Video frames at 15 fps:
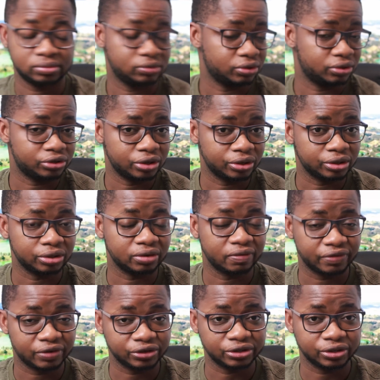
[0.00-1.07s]
you know, turn on
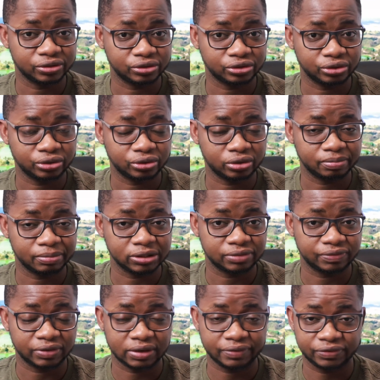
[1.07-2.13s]
notifications so you don't miss
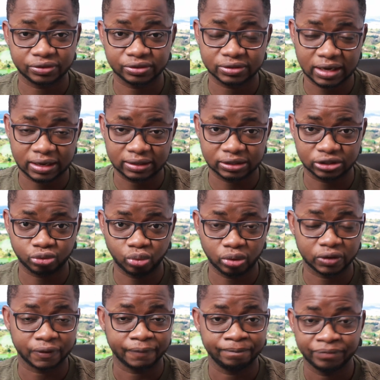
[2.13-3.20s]
further videos like this
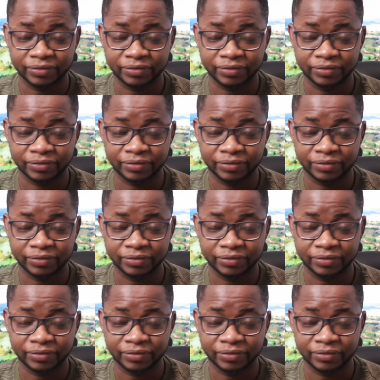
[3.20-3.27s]
one.